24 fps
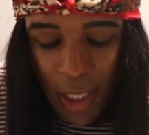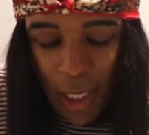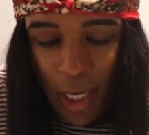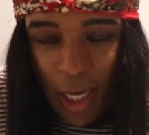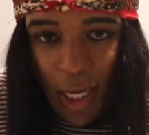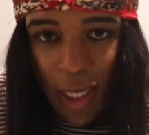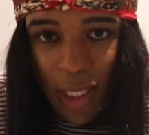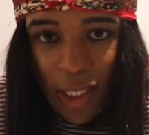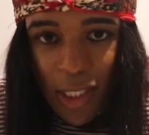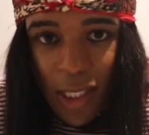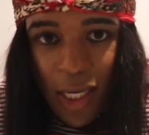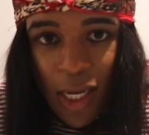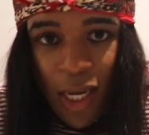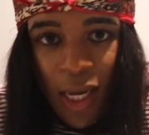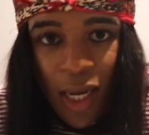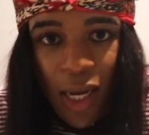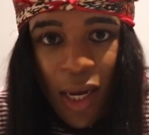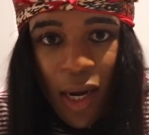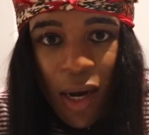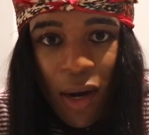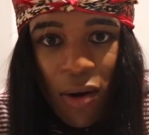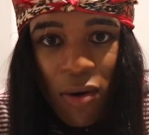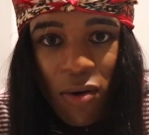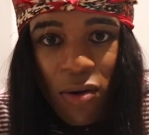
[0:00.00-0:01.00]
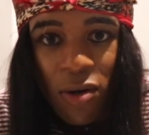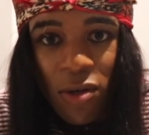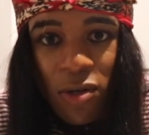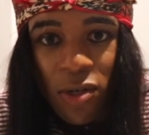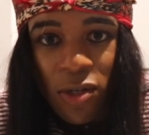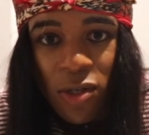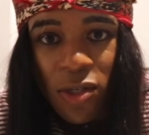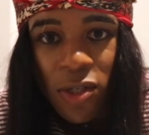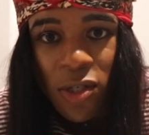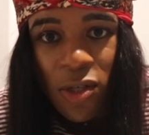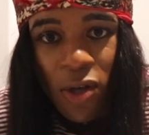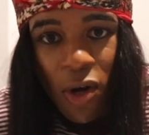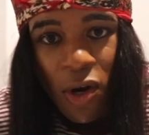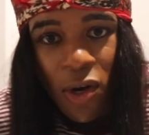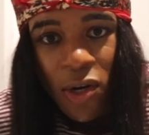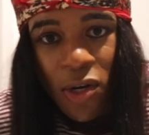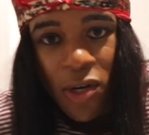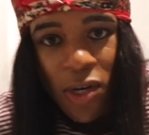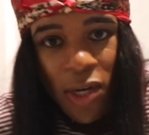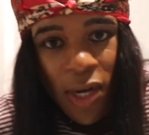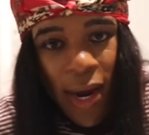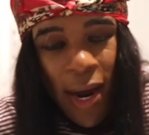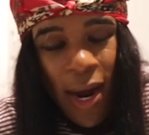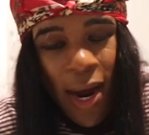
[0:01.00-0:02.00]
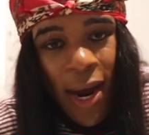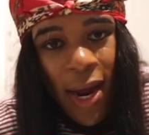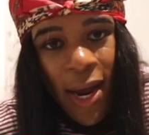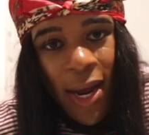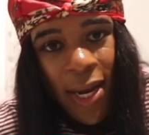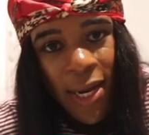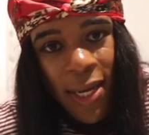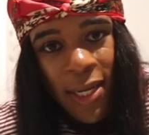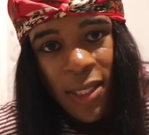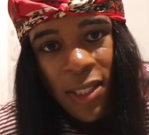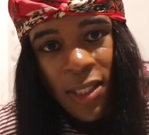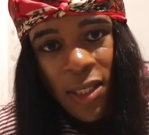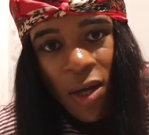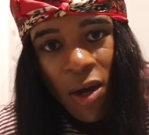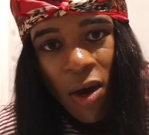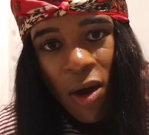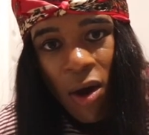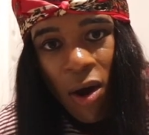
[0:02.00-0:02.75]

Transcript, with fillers: Yes, I'm going to show you guys